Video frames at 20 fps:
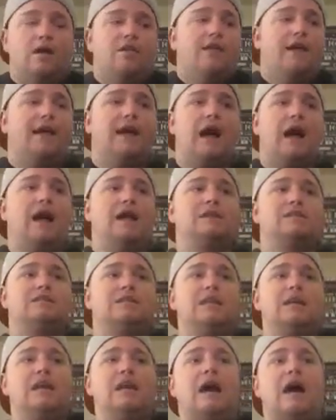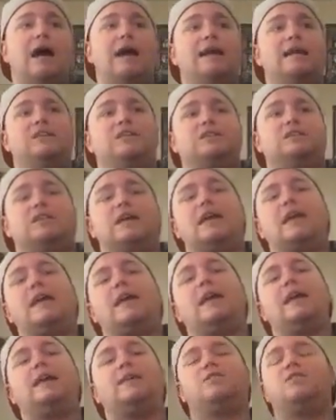Like honestly, I it just
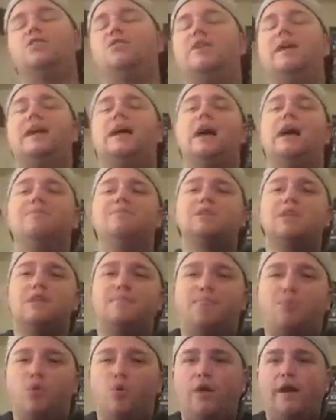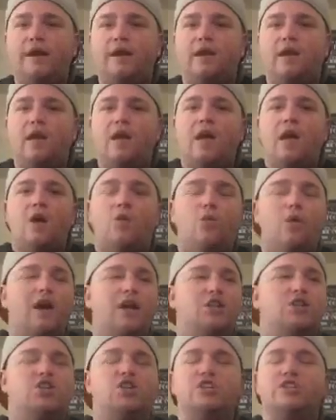it, dude, it comes to the point
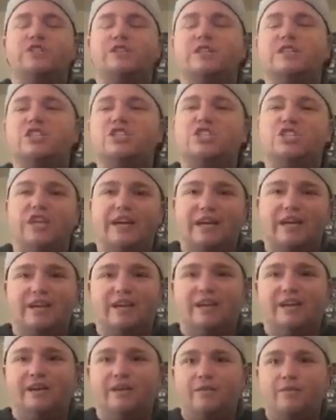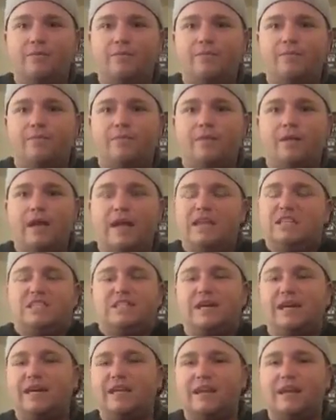where it's just sickening. It's
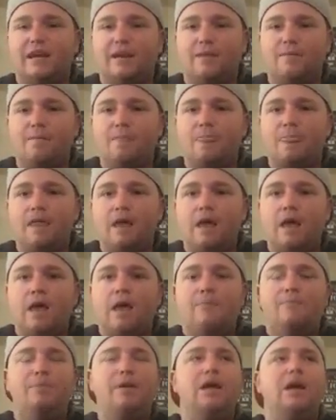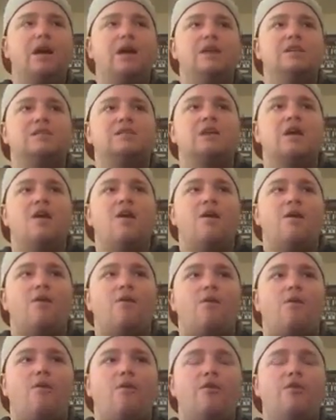sickening because
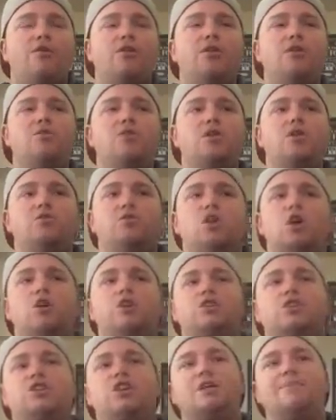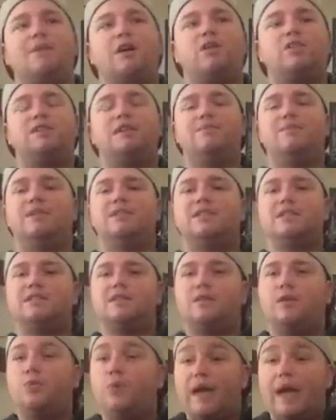you you talk shit about our team
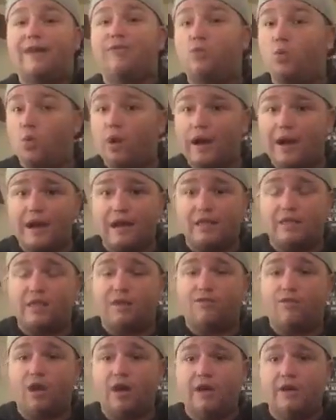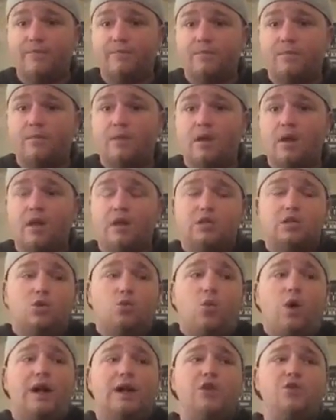consistently. We haven't won anything, right?
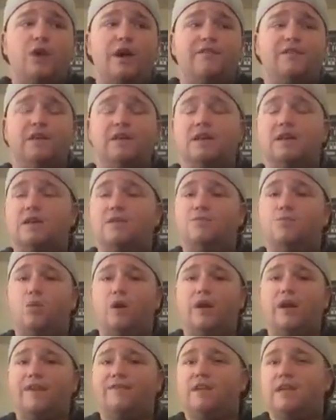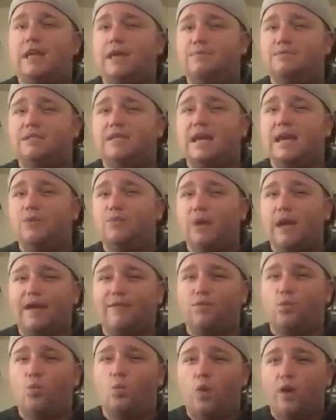So why do you have to why do you have to keep saying we
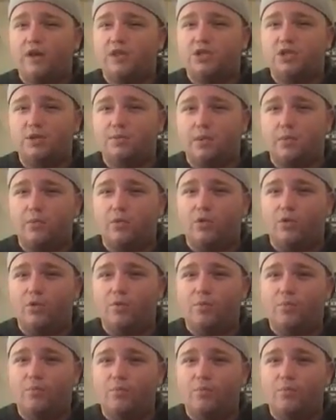haven't won a Super Bowl?